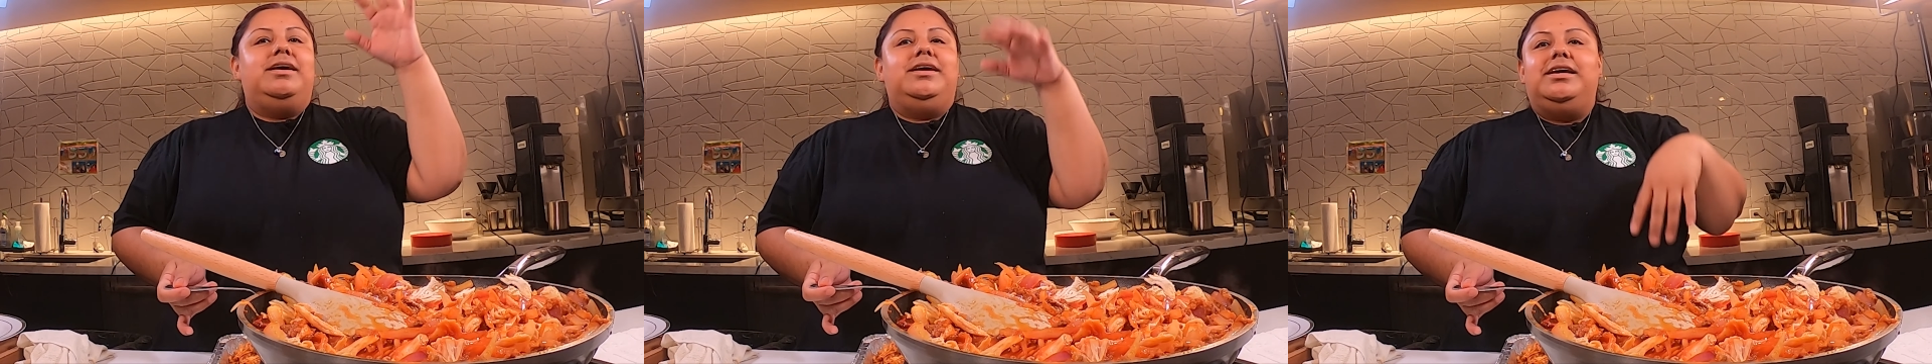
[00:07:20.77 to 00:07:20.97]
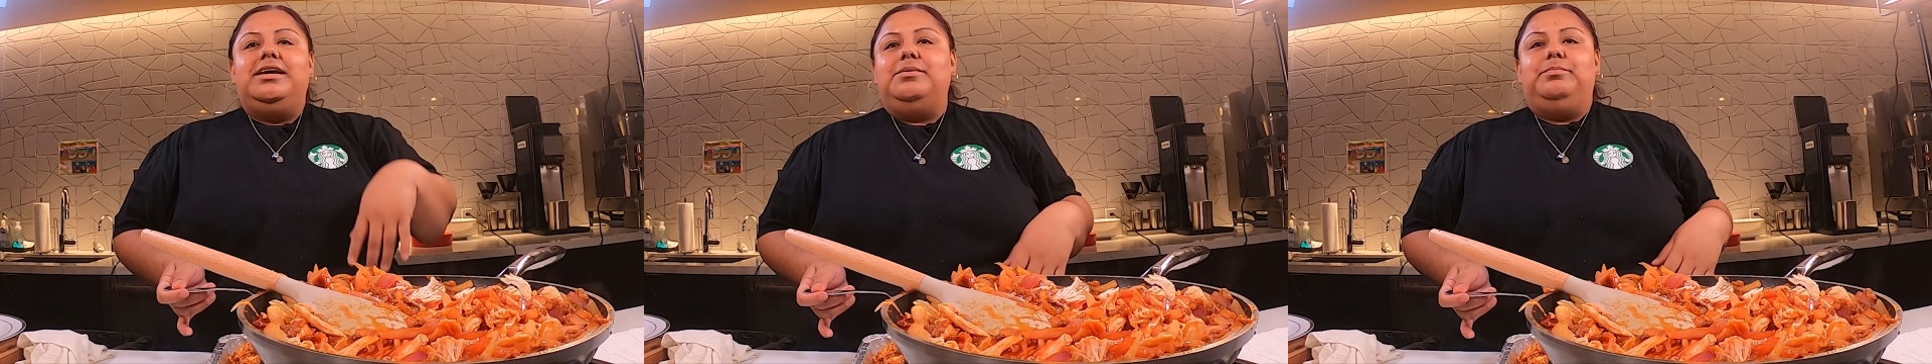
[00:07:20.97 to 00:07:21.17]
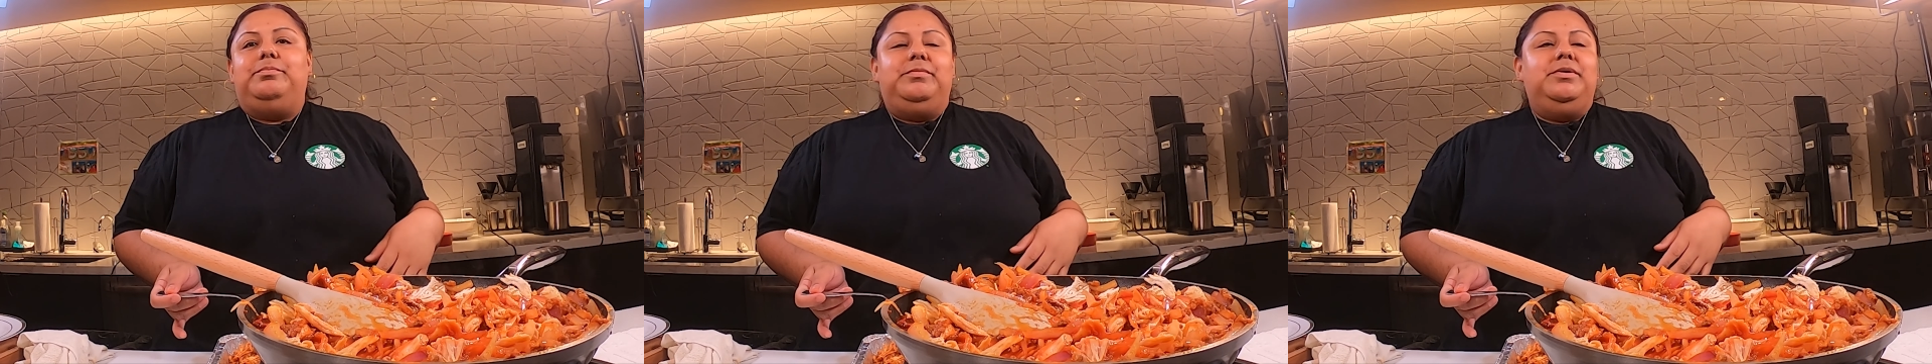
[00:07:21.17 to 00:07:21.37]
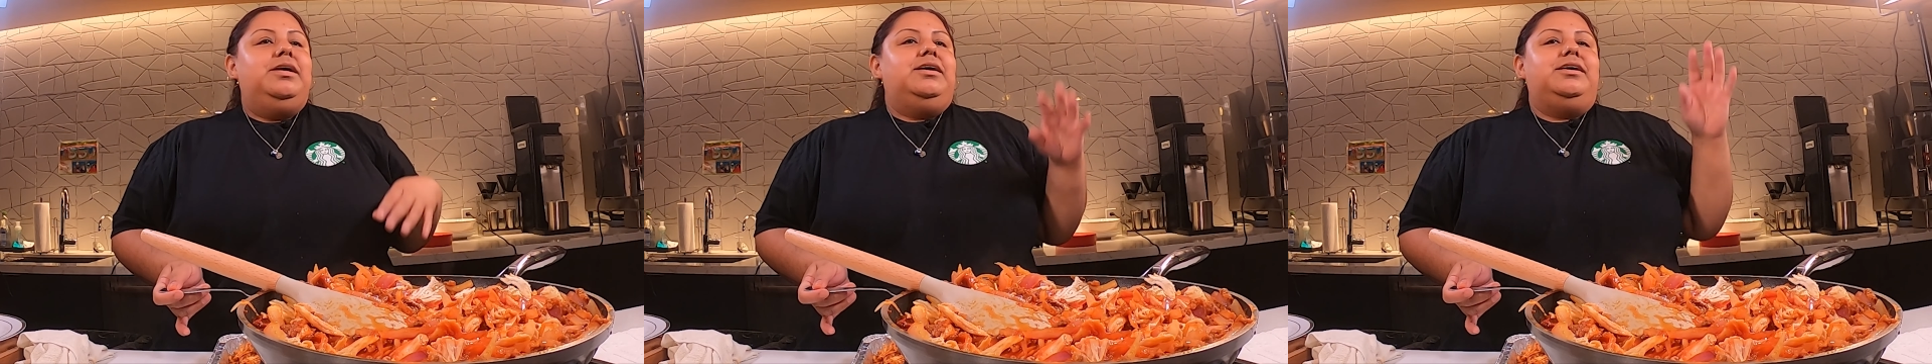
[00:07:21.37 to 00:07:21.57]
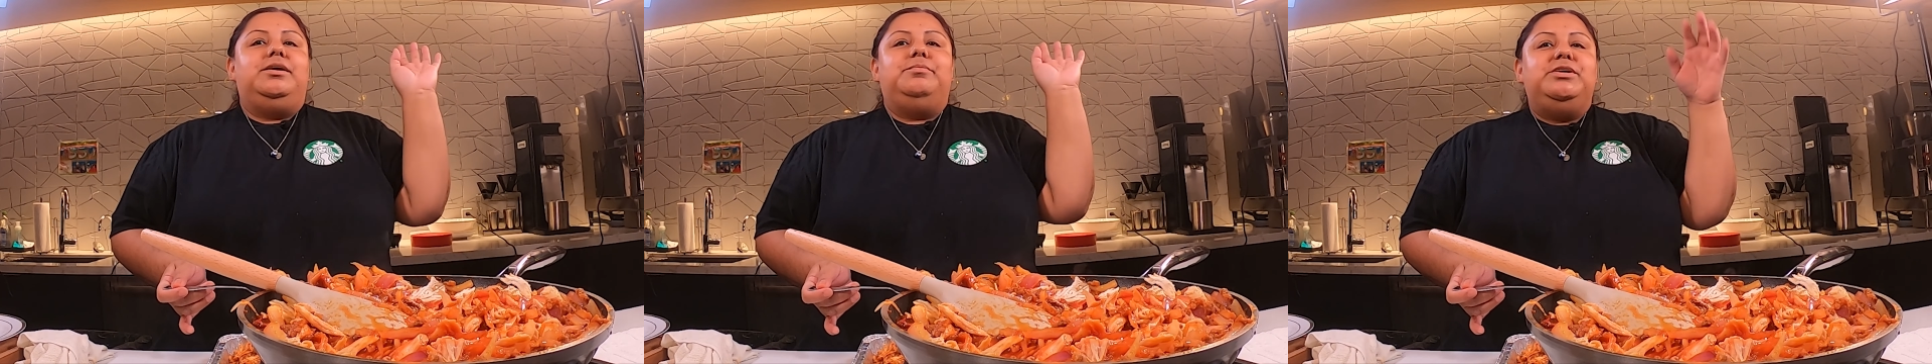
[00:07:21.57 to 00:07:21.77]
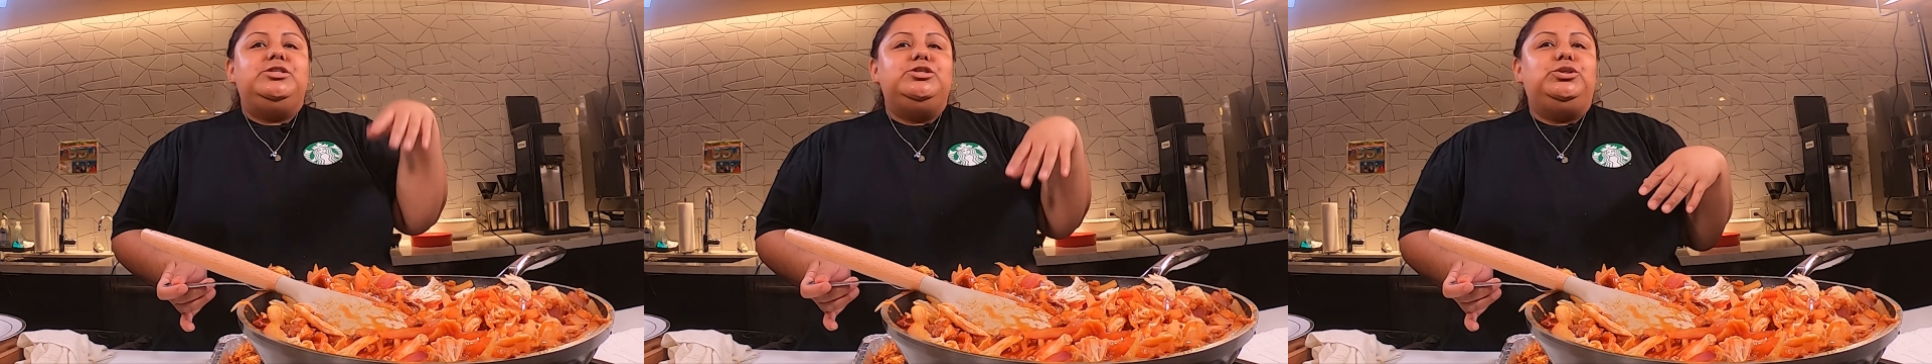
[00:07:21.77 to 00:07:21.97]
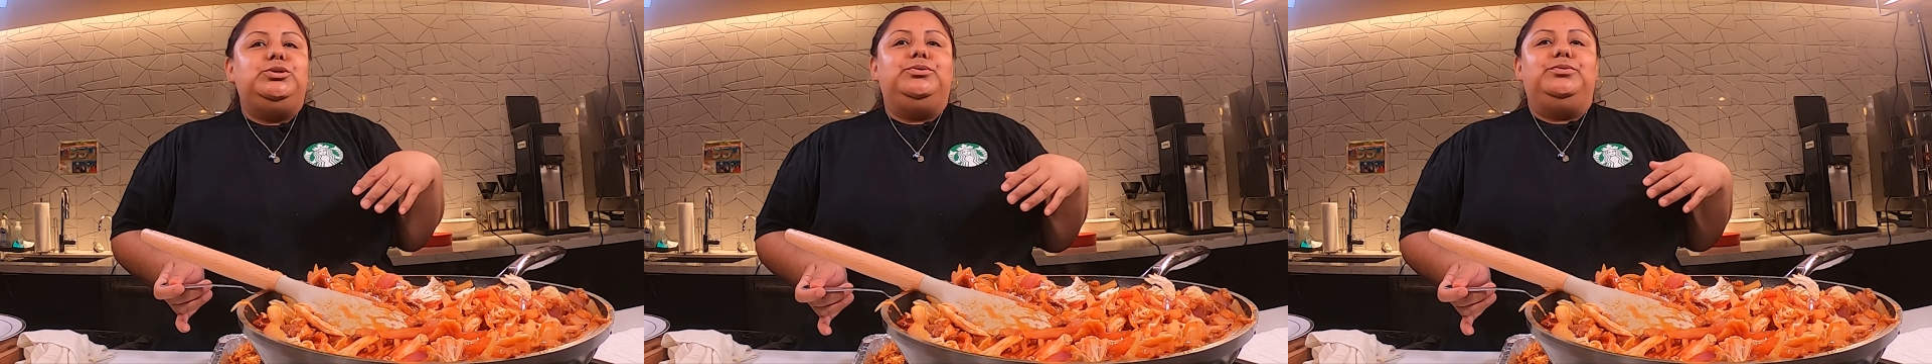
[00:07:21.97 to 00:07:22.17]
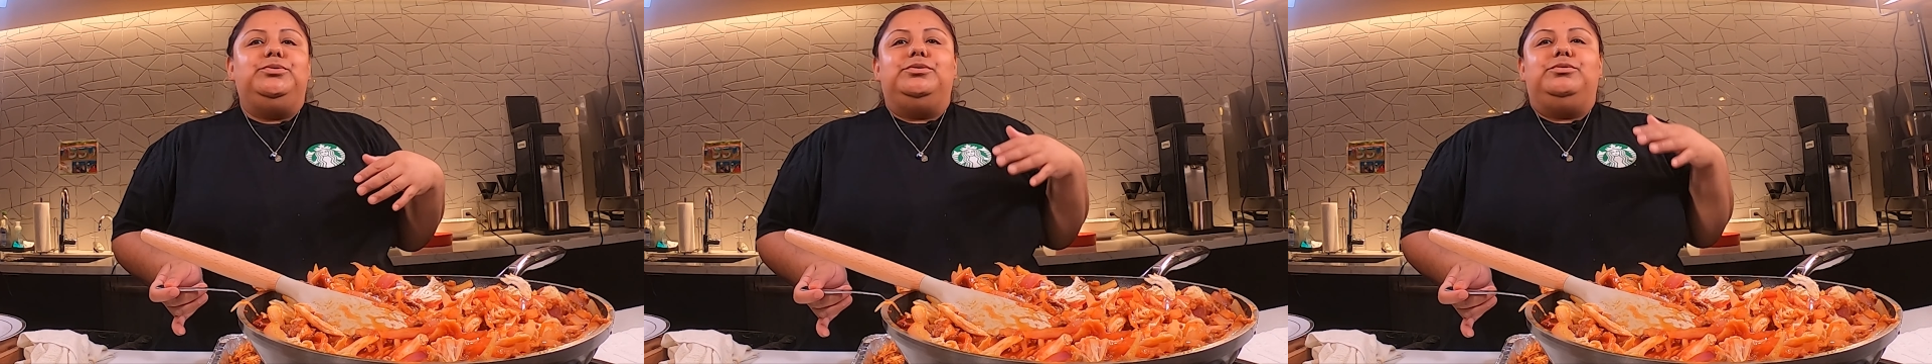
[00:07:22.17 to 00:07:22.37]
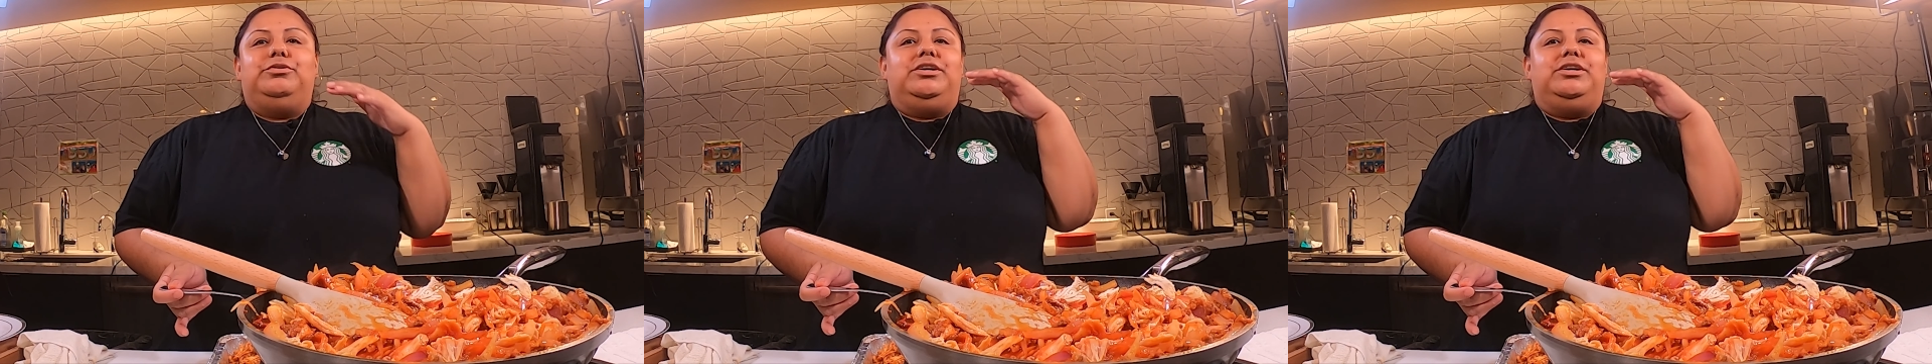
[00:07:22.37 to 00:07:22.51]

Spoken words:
keep in tune.